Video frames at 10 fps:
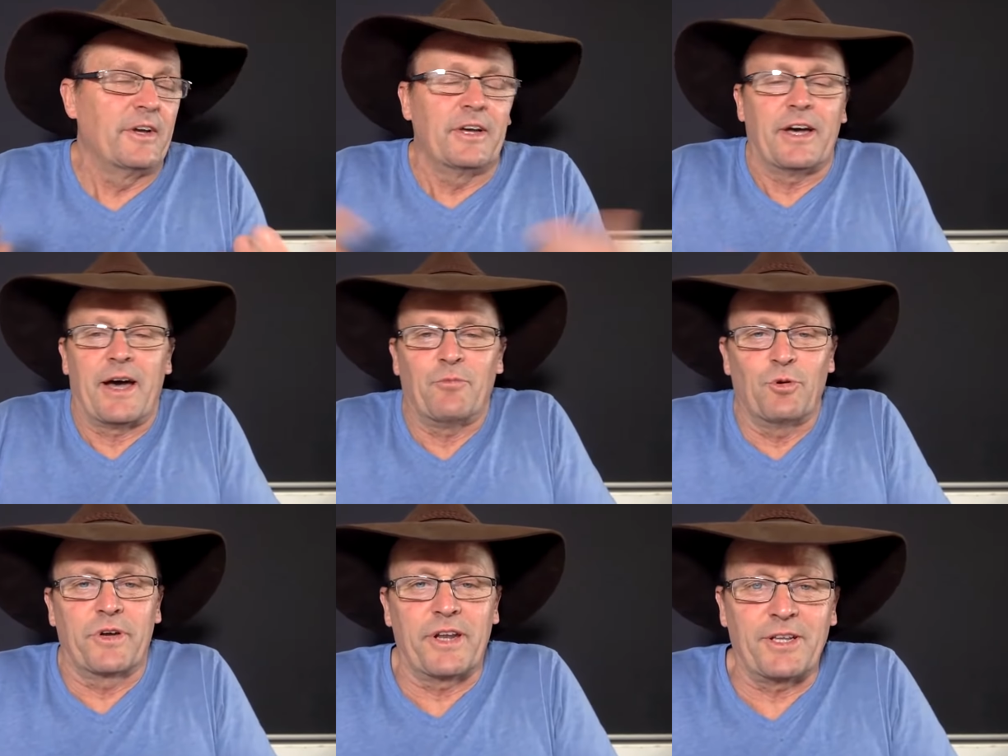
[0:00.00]
we'll
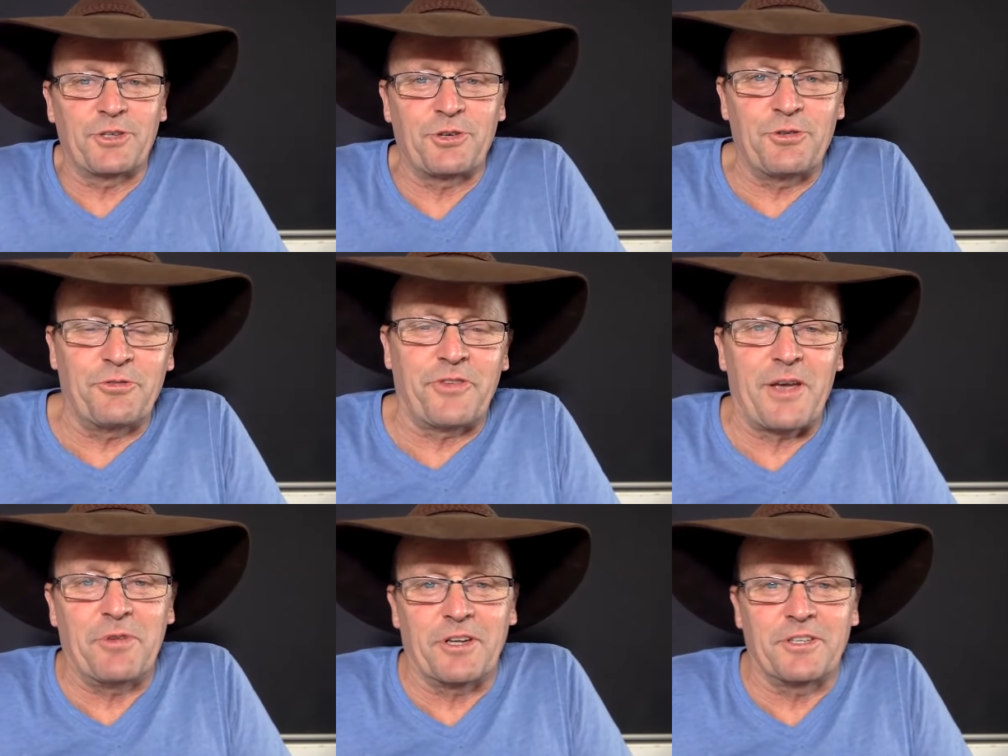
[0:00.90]
get into a fair
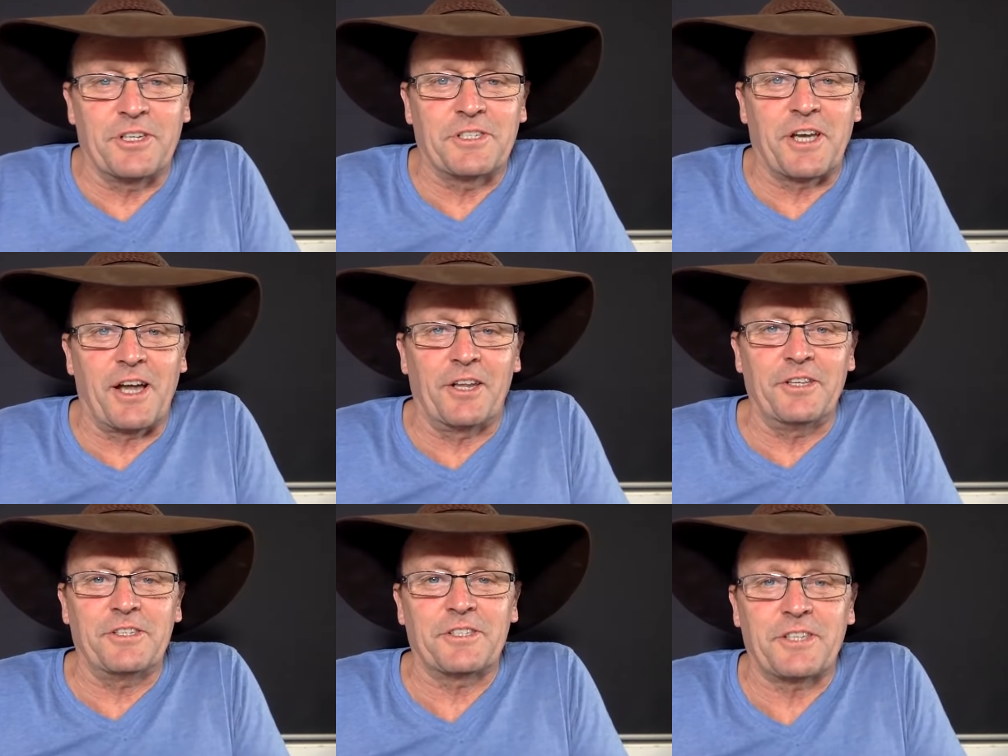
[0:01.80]
bit of detail on
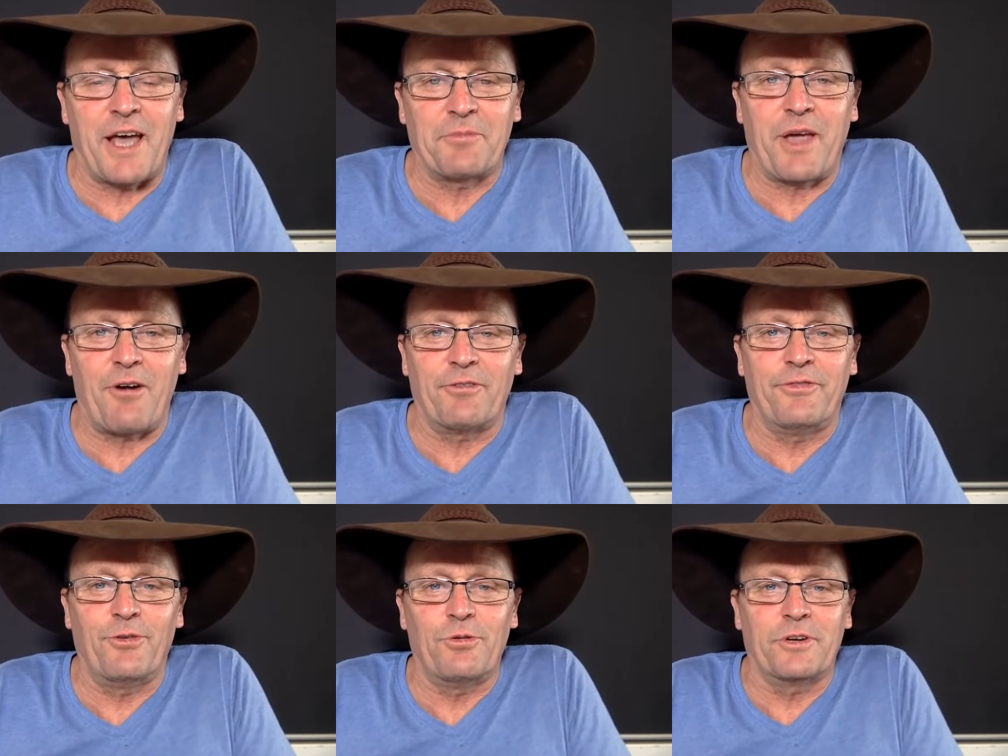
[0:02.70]
this going
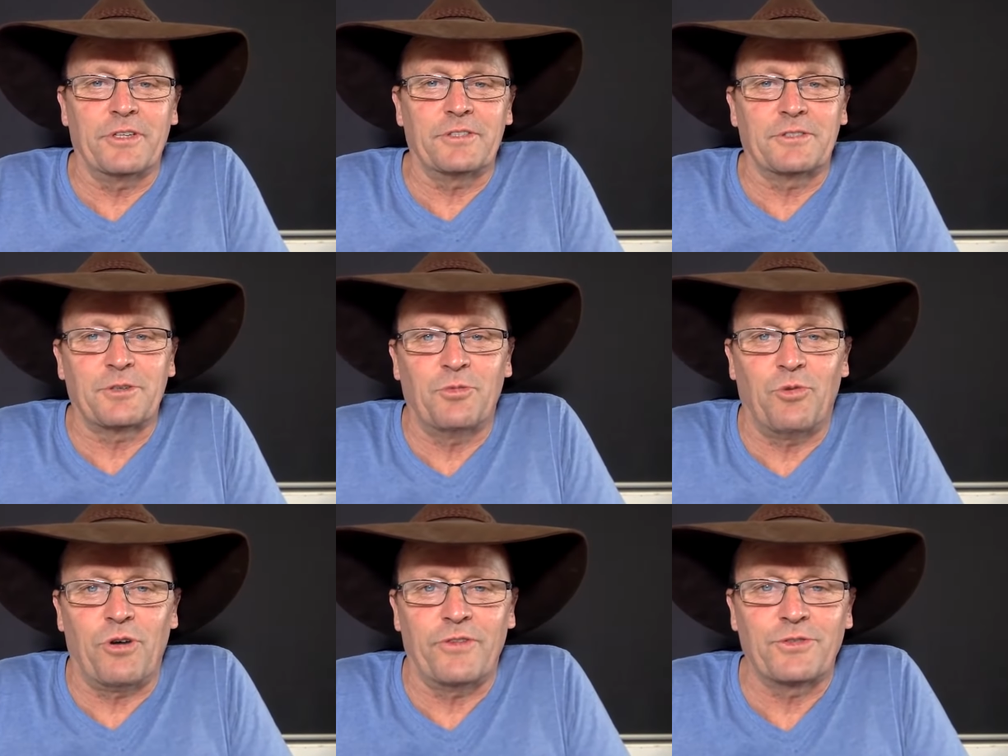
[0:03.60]
forward as to
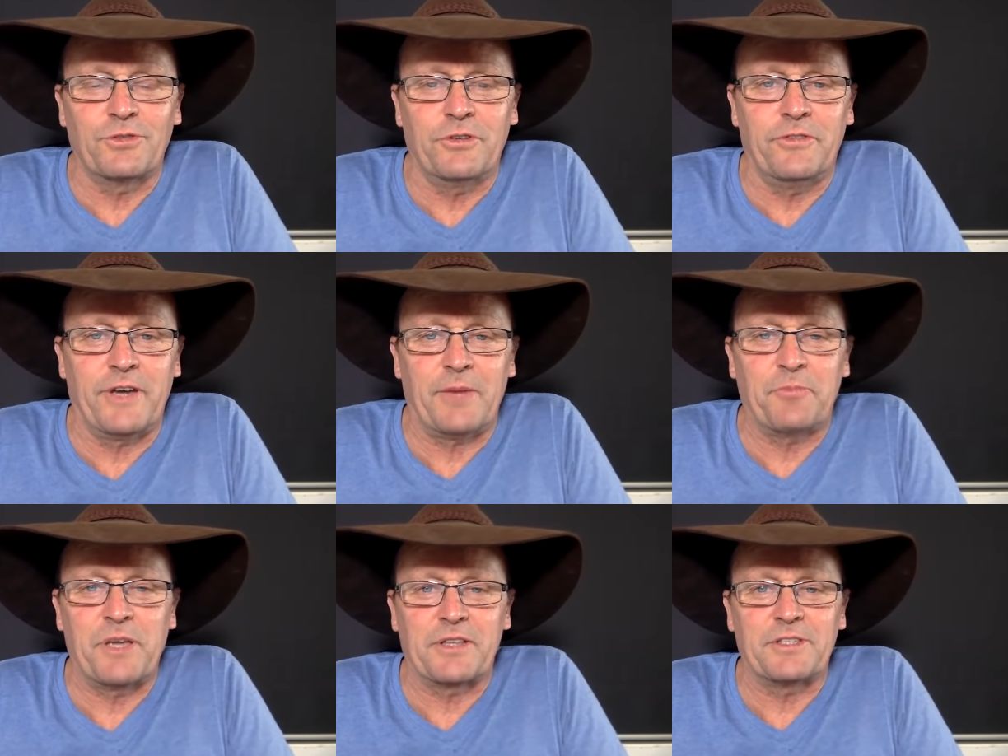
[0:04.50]
why I've sort of
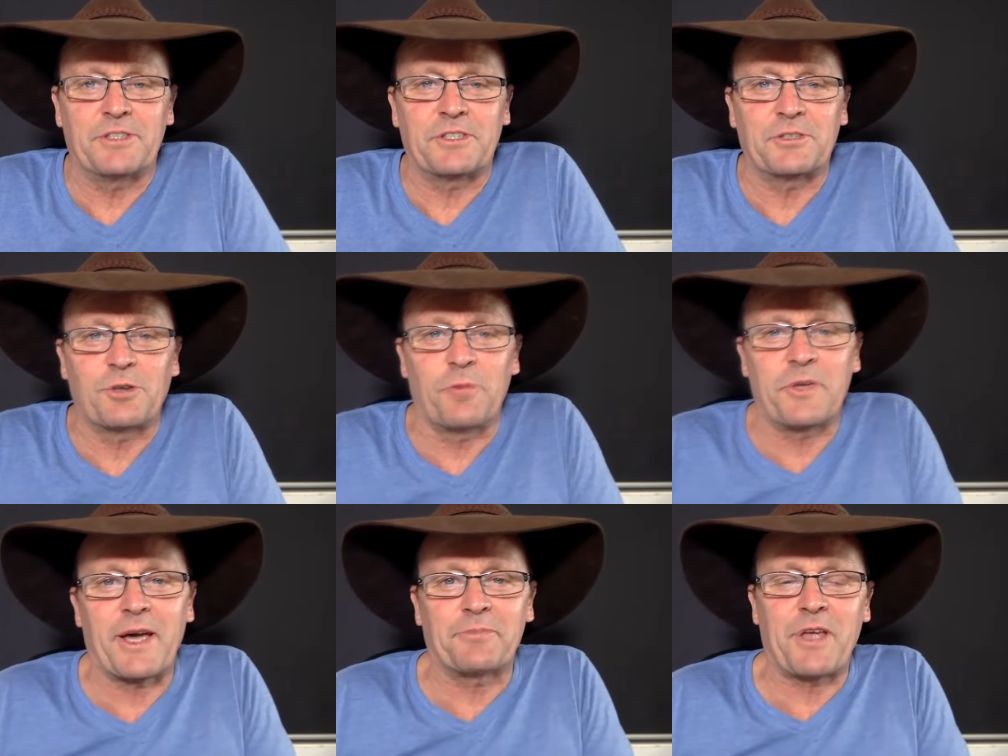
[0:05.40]
picked this
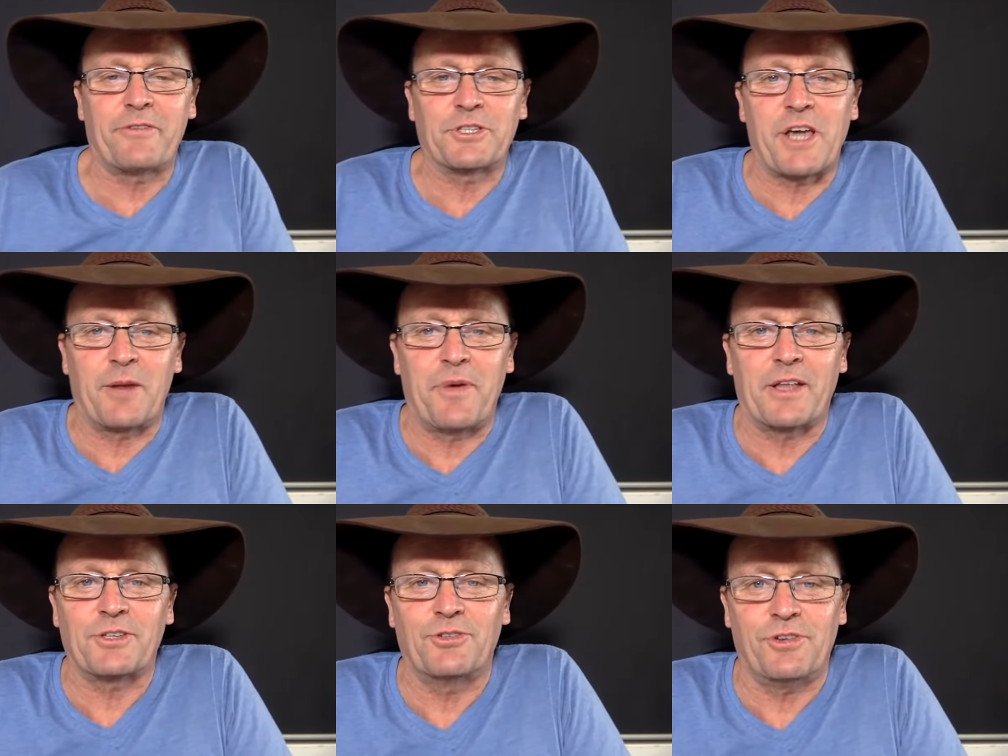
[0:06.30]
topic up to have a chat about
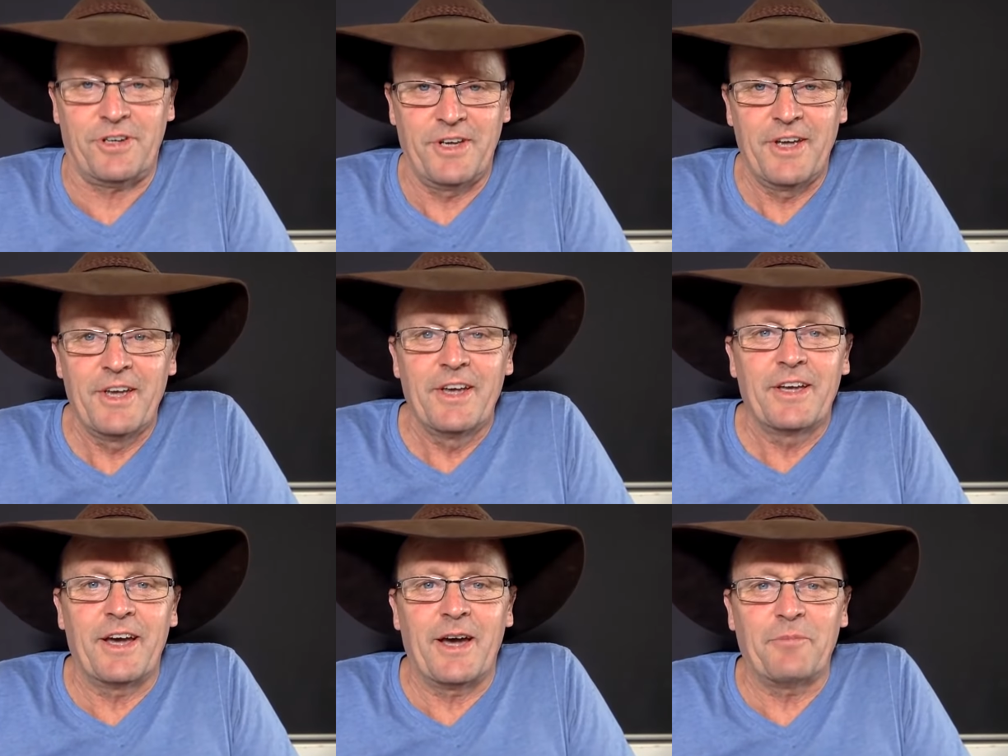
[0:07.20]

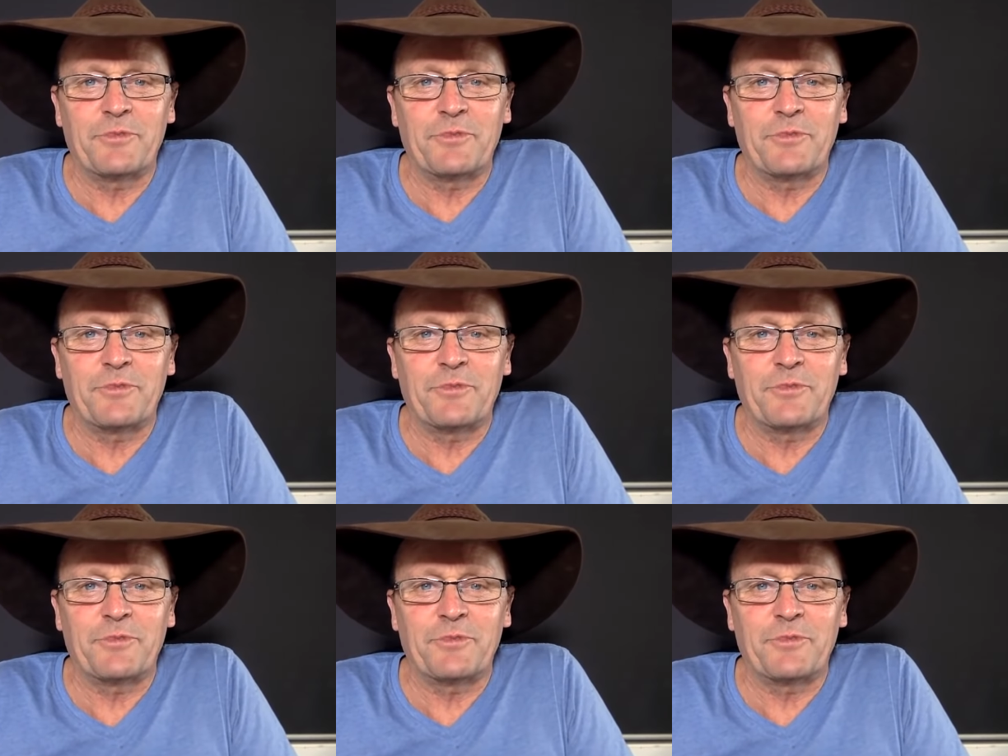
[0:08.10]
tonight.